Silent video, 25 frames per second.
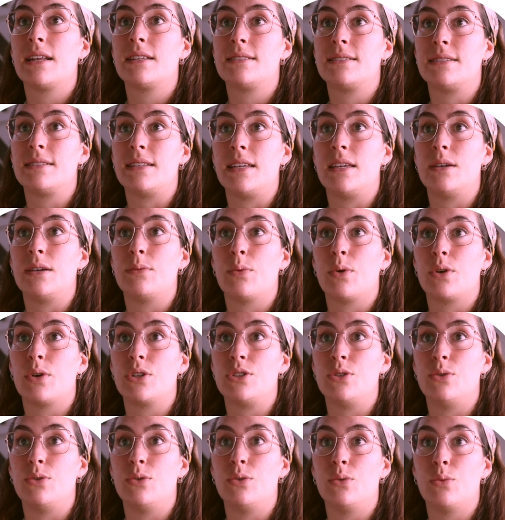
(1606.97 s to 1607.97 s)
see
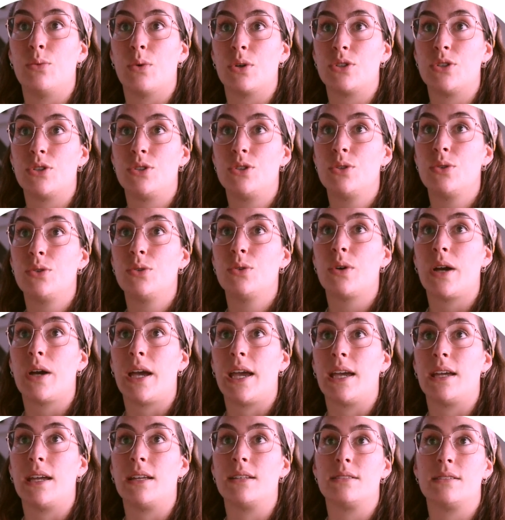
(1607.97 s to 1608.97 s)
what you want to do.
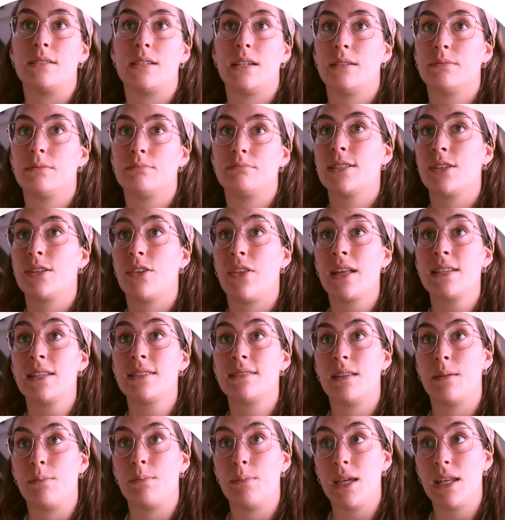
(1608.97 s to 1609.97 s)
And so that's
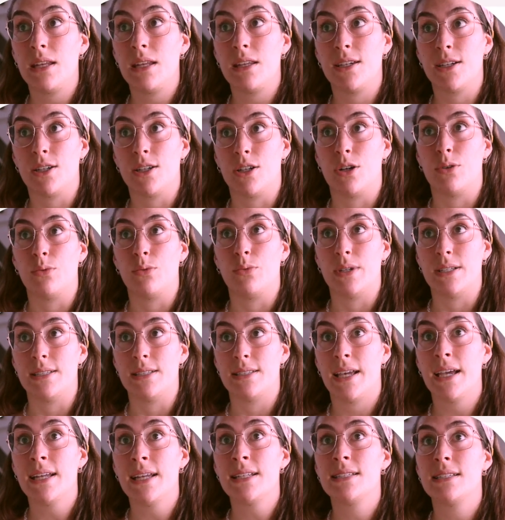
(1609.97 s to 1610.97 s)
the mid-year
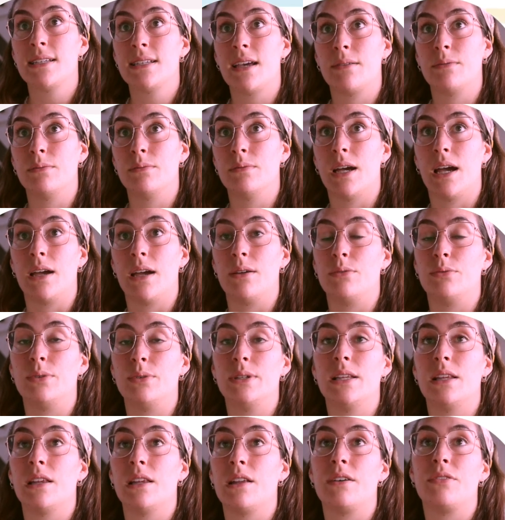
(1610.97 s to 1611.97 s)
reset. I
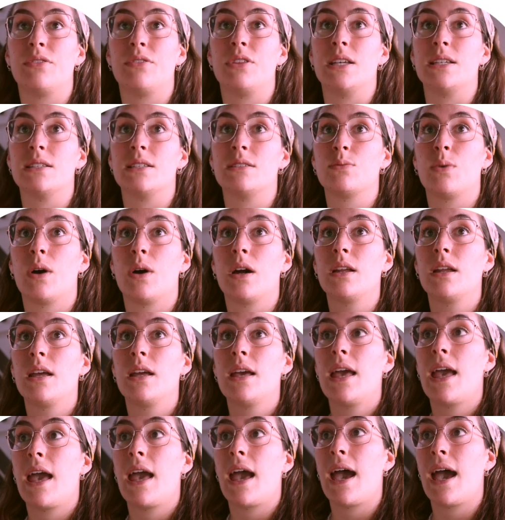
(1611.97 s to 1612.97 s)
really love this one.
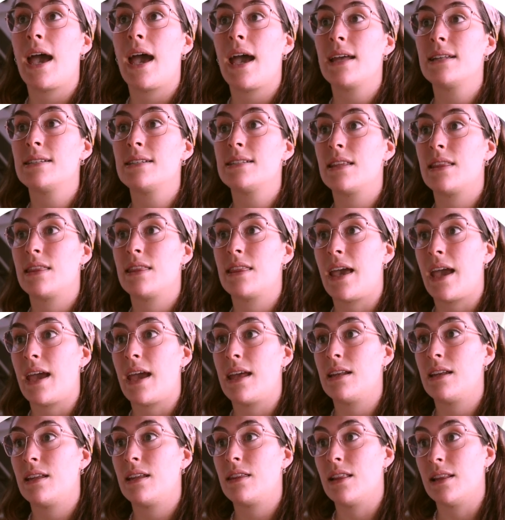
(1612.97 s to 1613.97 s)
And
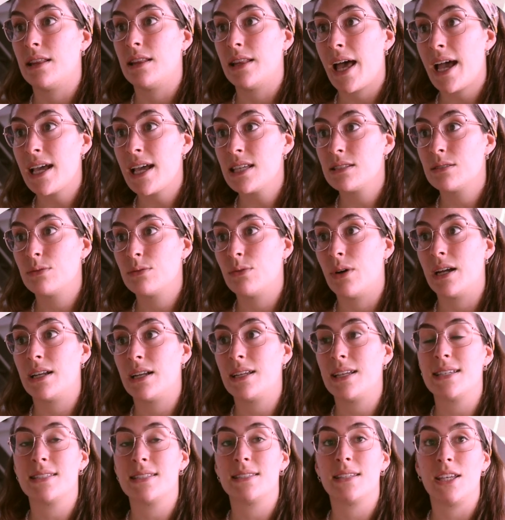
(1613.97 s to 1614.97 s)
then the last one
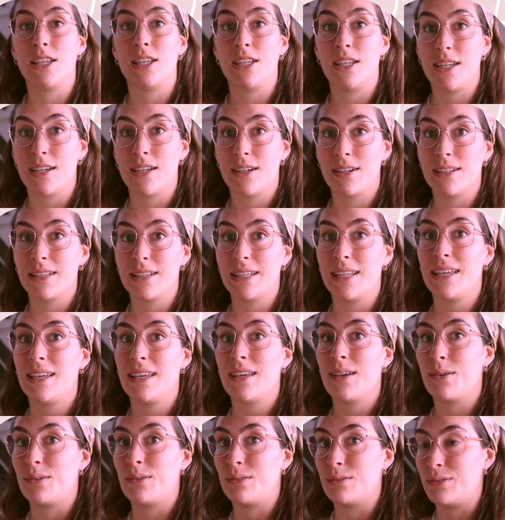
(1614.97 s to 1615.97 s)
is the
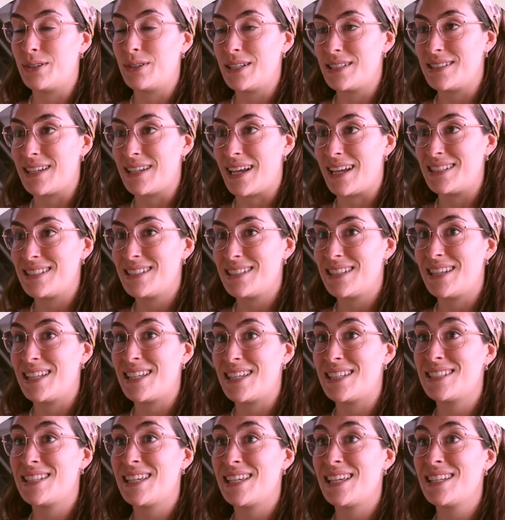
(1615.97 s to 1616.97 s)
yearly reset.
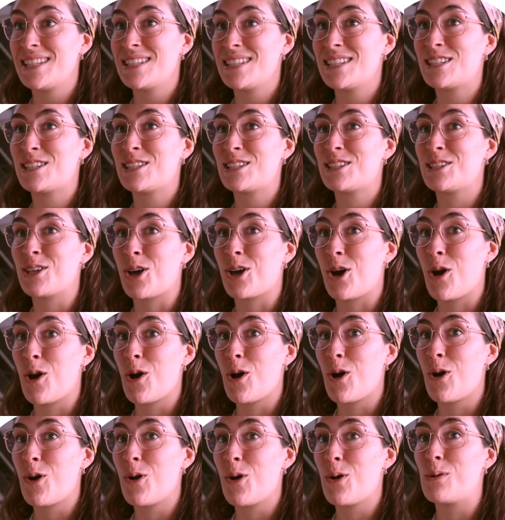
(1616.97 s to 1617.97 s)
This is
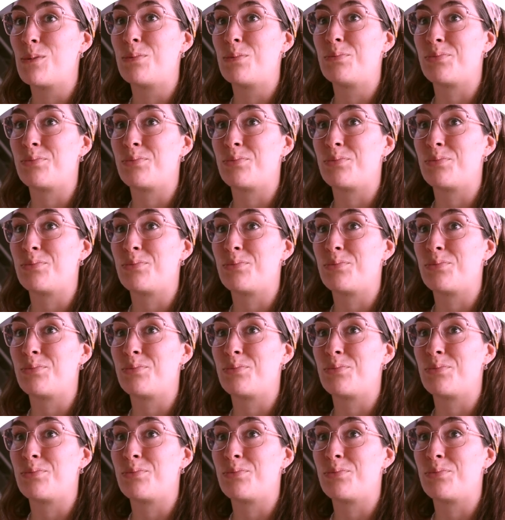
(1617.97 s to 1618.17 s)
so